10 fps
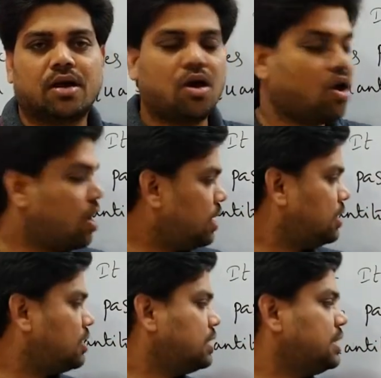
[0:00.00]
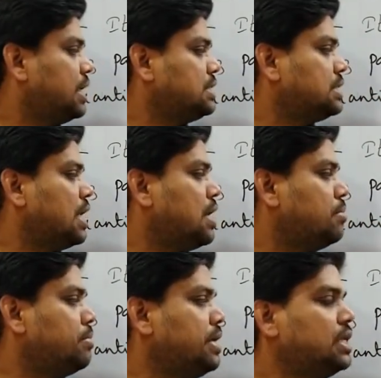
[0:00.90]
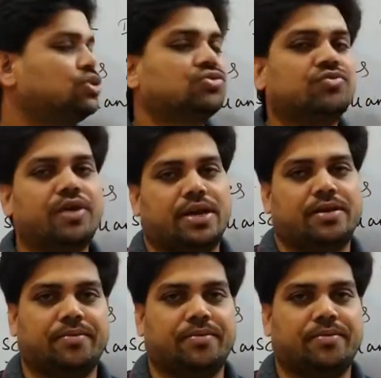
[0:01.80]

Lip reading: or Tesla meter square.